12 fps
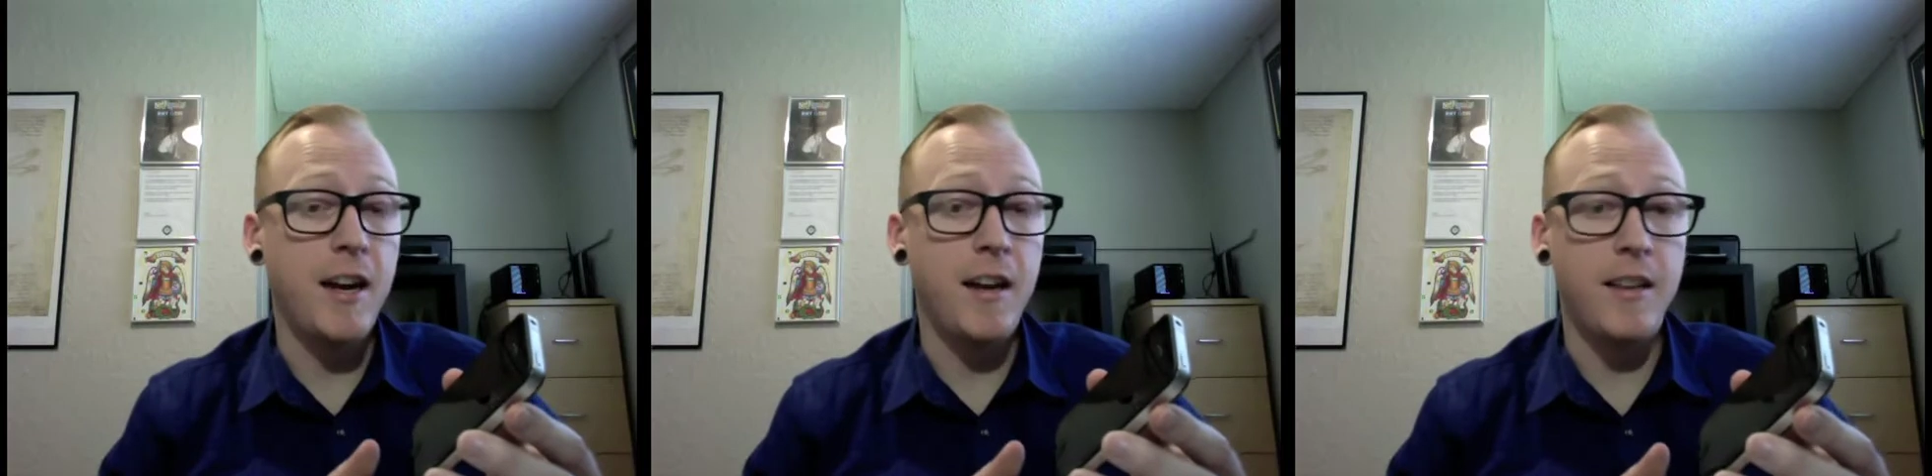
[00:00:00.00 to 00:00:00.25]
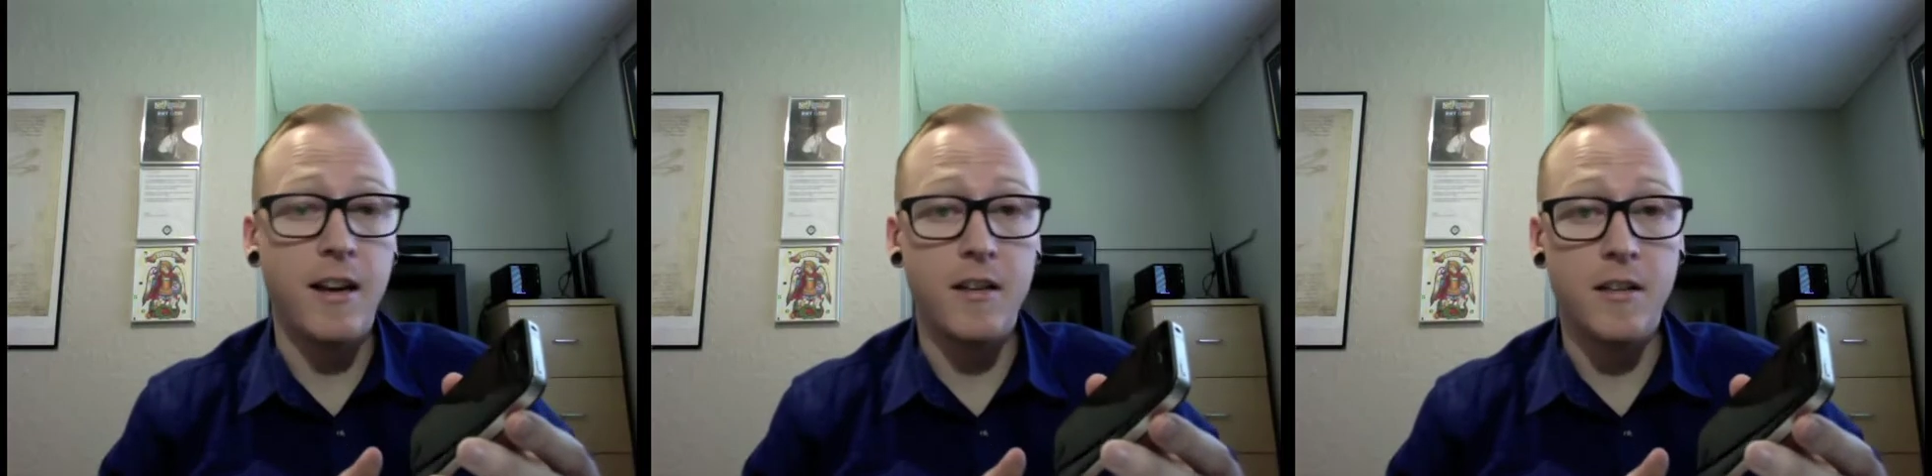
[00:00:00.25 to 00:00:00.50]

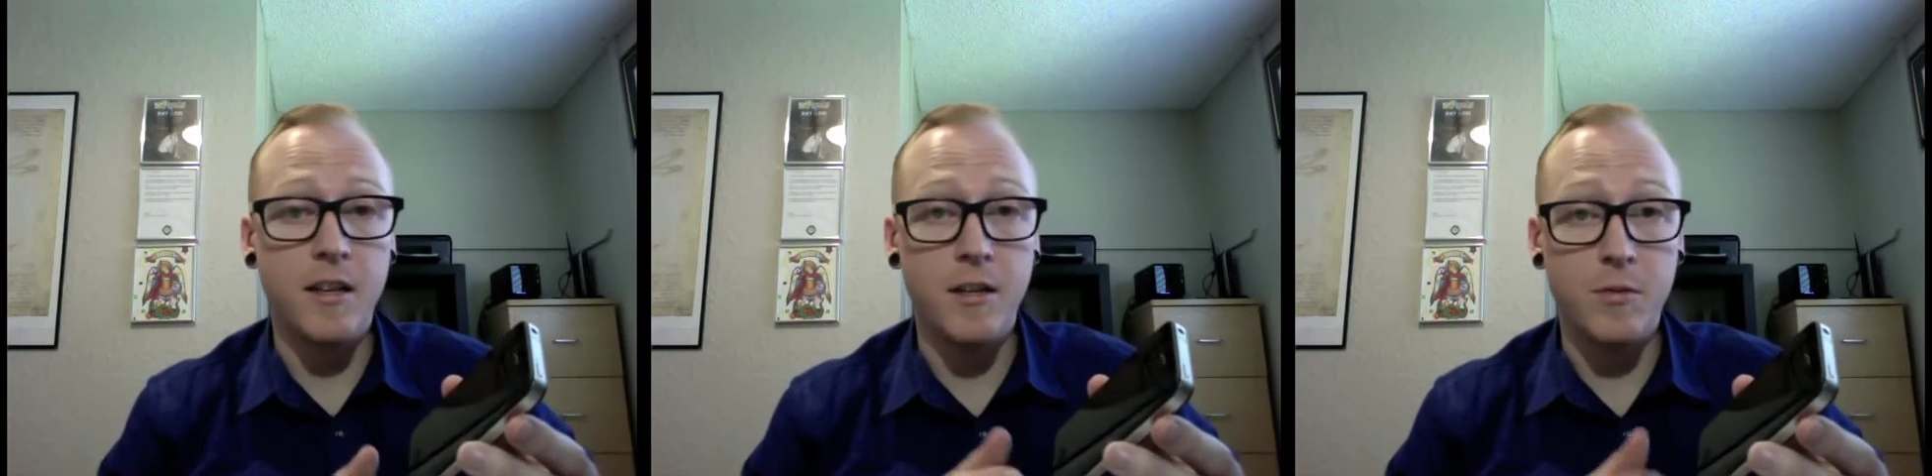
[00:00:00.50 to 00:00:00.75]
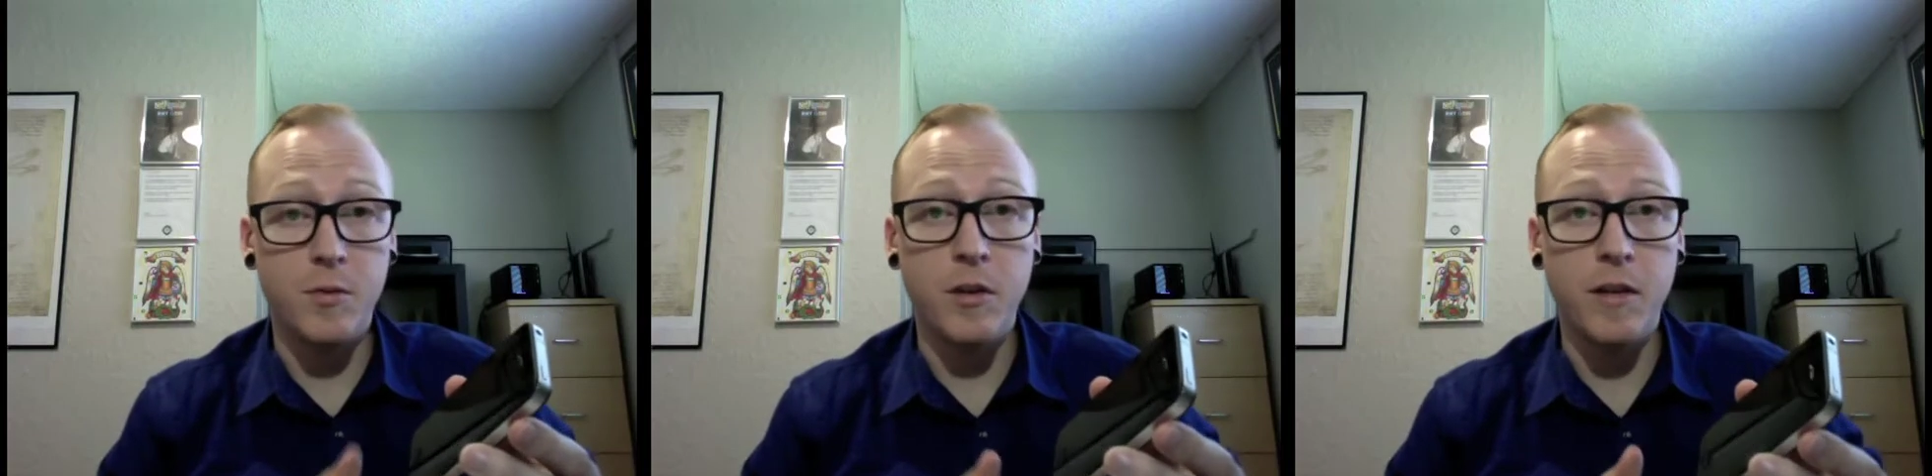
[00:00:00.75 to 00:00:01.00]
and the outside
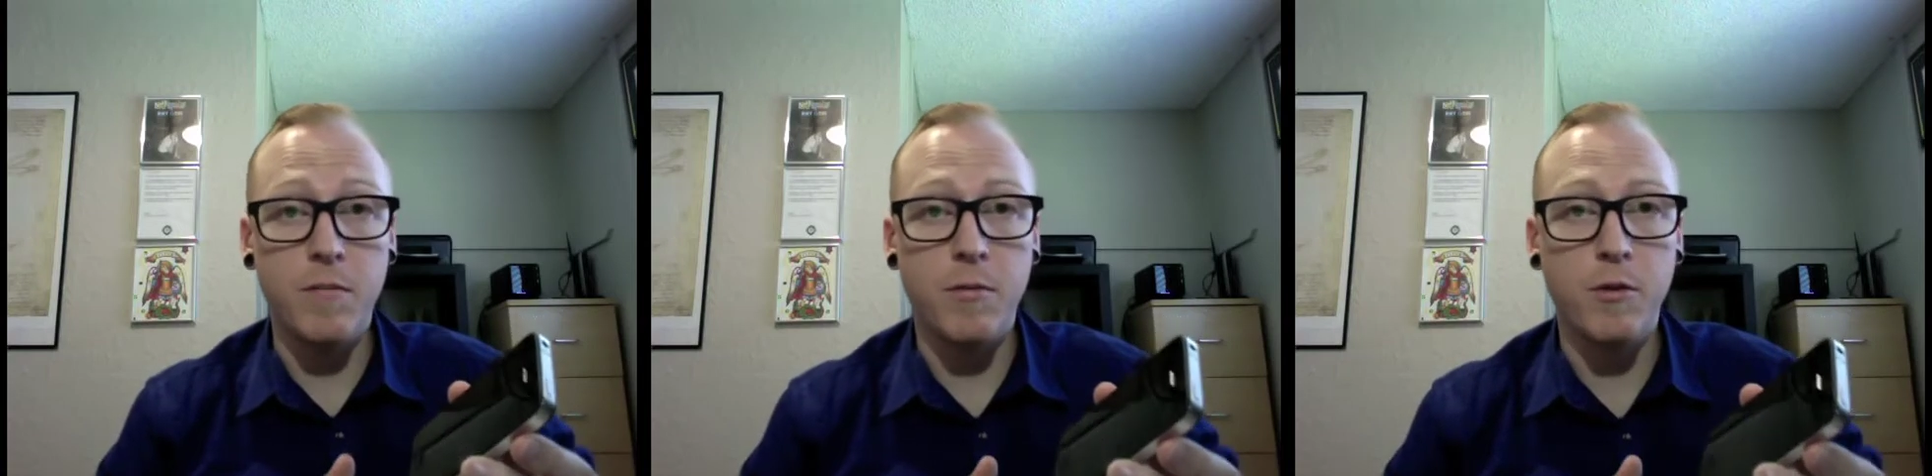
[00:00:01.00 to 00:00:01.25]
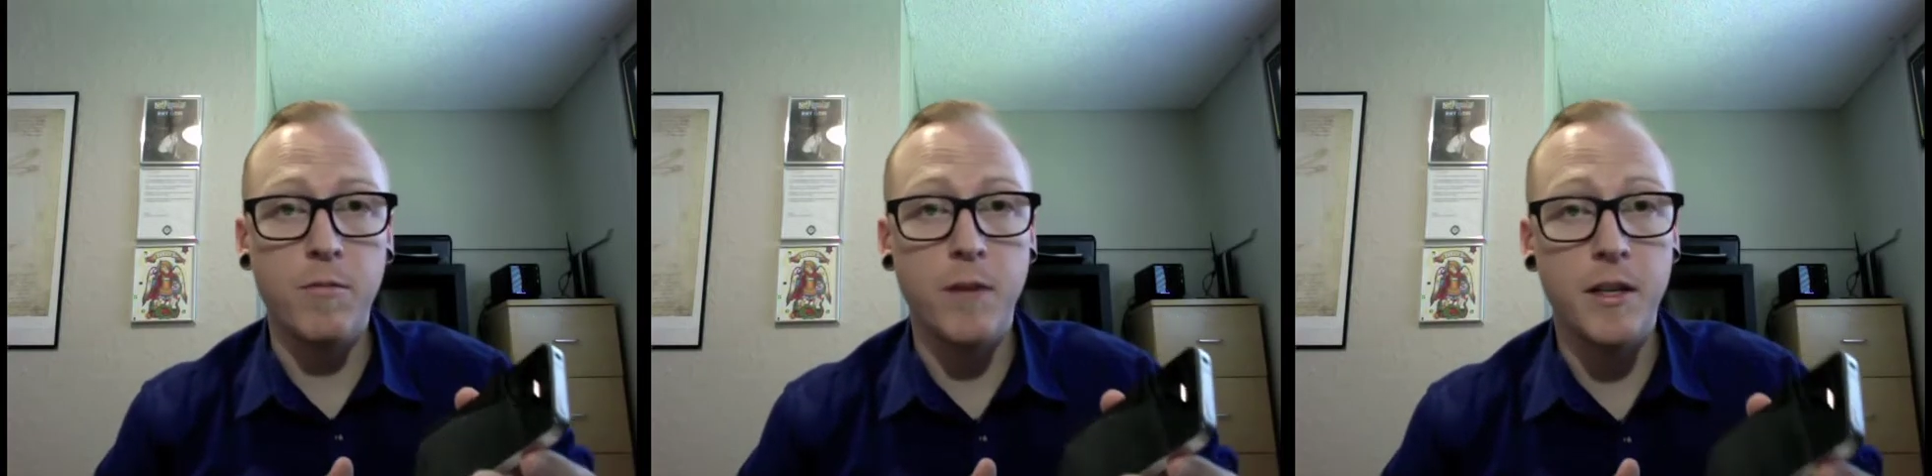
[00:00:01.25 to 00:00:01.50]
has really
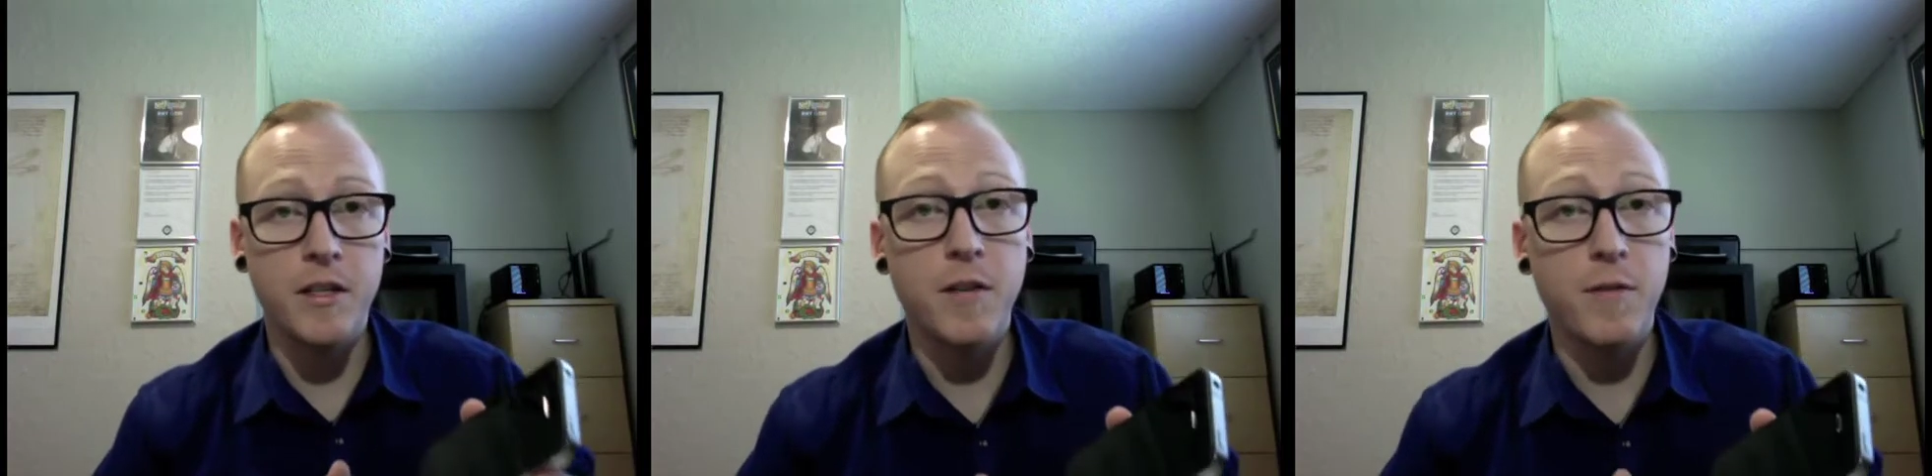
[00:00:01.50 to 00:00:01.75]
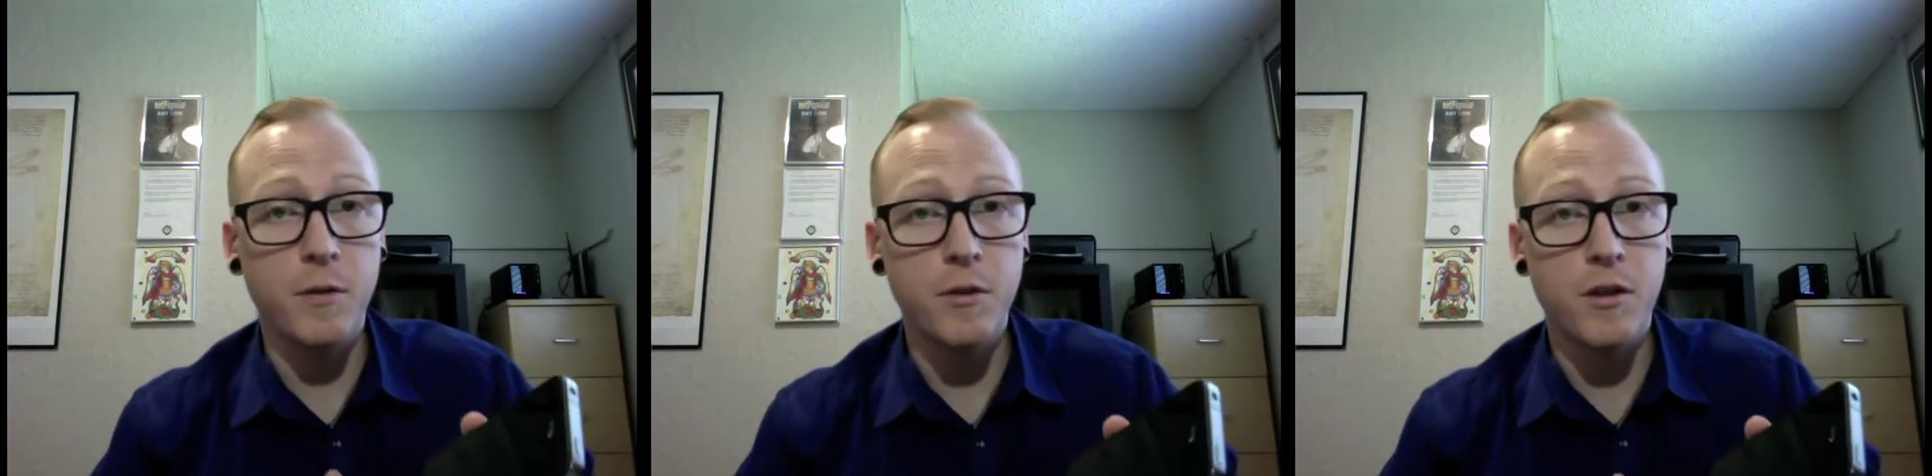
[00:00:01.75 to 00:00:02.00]
improved my
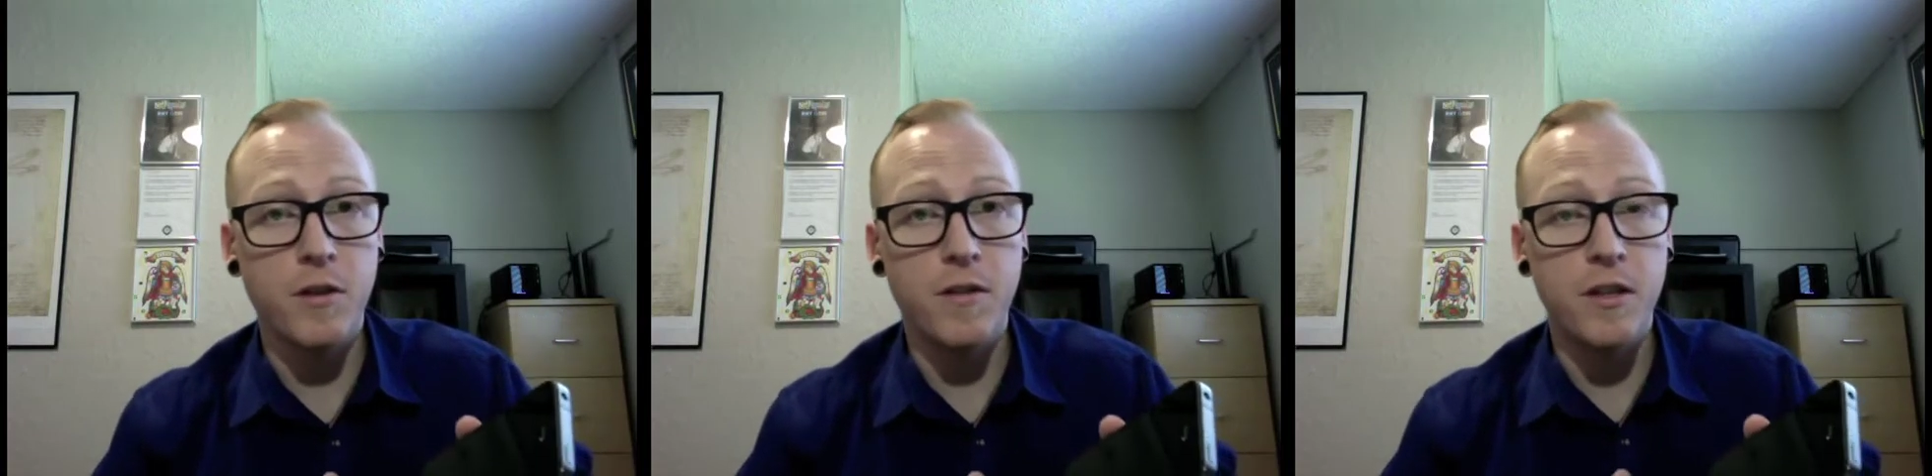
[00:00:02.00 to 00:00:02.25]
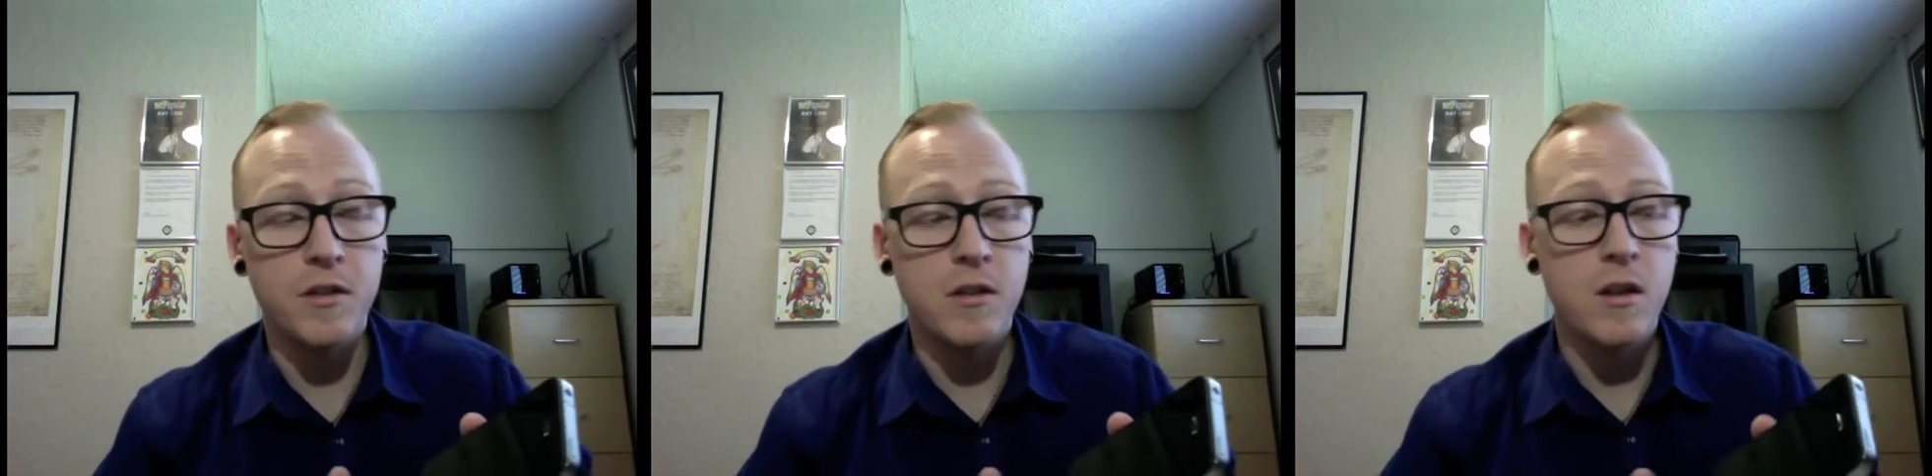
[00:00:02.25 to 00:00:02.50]
cell phone
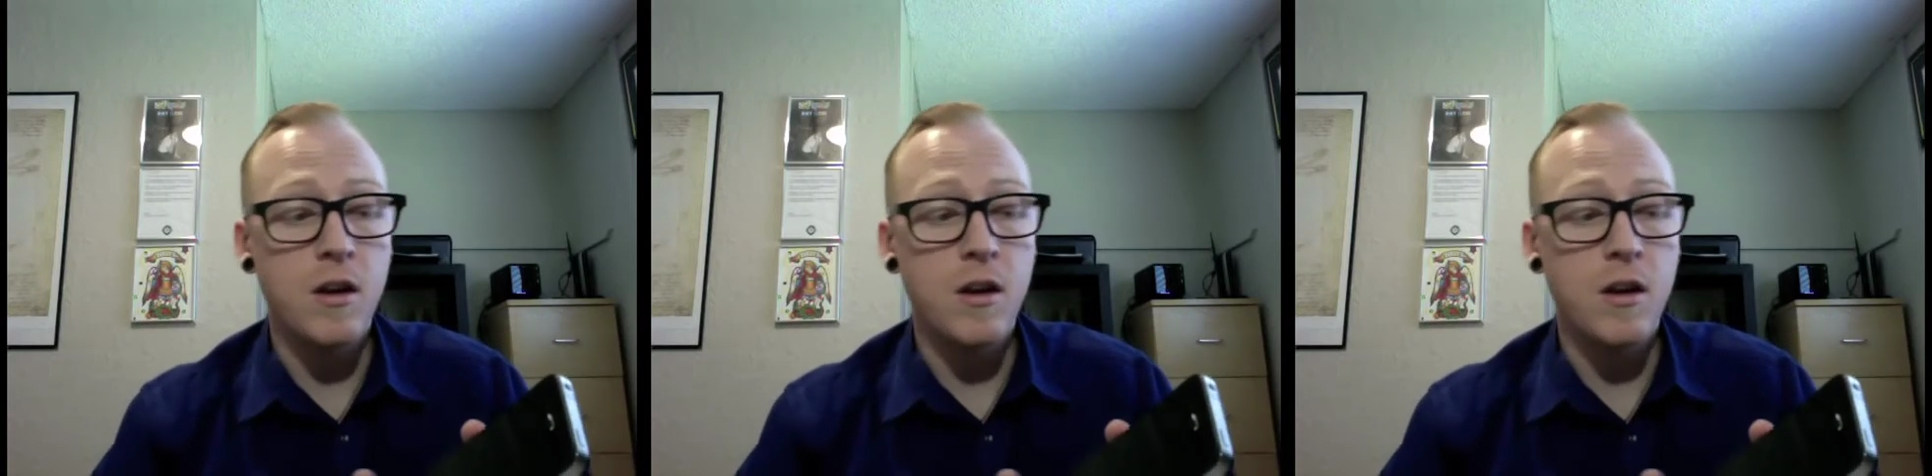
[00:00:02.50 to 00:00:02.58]
service.